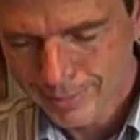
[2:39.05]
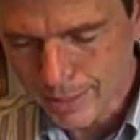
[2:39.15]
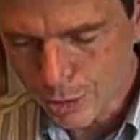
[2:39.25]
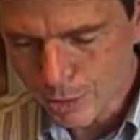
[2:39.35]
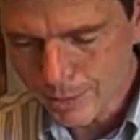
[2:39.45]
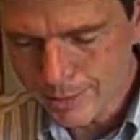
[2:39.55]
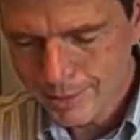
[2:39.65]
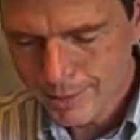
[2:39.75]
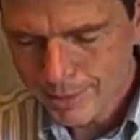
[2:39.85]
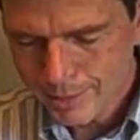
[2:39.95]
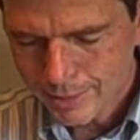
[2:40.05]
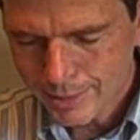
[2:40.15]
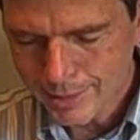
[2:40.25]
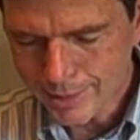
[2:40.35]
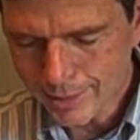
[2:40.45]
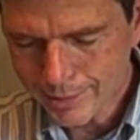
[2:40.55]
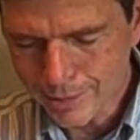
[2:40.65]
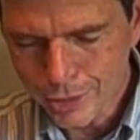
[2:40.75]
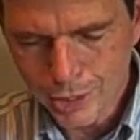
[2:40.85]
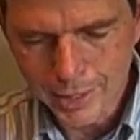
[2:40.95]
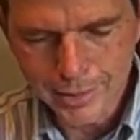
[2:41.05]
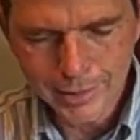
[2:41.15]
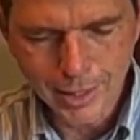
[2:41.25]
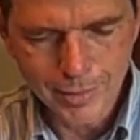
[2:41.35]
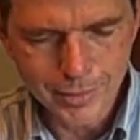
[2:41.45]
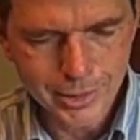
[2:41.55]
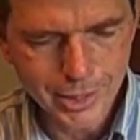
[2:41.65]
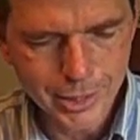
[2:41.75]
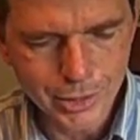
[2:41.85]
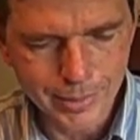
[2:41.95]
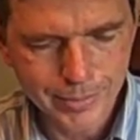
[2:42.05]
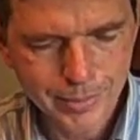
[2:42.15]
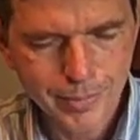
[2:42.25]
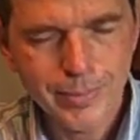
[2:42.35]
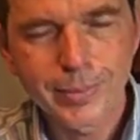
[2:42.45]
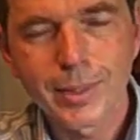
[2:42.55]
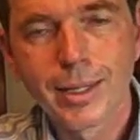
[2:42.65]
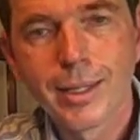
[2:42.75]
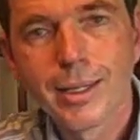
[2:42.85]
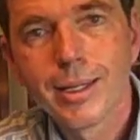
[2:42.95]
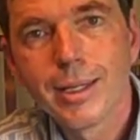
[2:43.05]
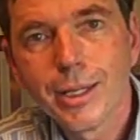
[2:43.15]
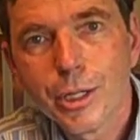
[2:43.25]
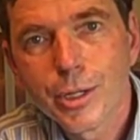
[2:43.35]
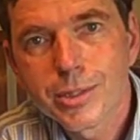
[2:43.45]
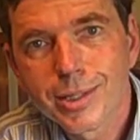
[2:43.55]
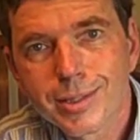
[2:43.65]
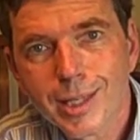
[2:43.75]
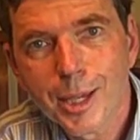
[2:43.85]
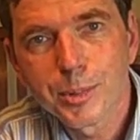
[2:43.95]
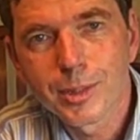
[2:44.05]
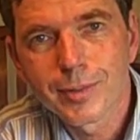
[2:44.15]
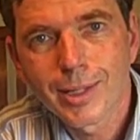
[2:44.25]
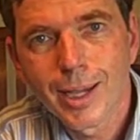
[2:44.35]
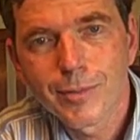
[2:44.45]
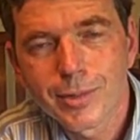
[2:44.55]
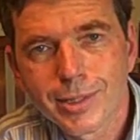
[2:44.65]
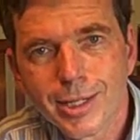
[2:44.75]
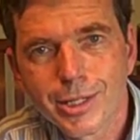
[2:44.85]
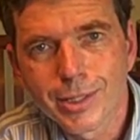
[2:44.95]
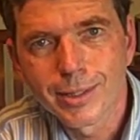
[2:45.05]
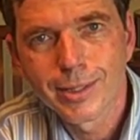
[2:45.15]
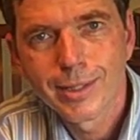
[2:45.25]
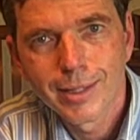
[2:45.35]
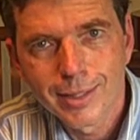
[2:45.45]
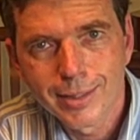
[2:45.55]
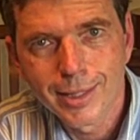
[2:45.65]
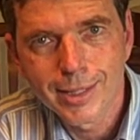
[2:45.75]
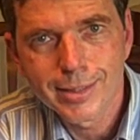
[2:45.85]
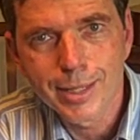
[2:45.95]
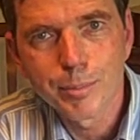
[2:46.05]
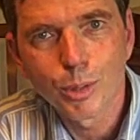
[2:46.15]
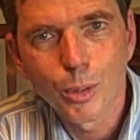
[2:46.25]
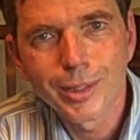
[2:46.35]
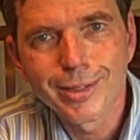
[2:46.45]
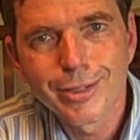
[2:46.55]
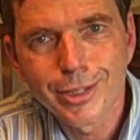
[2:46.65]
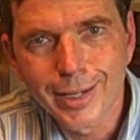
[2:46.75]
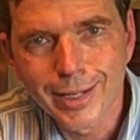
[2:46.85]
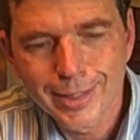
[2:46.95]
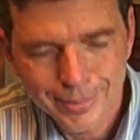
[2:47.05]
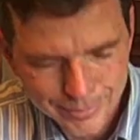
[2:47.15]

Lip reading: A good connected chain conversation. Here's an example of a conversation that's a broken chain.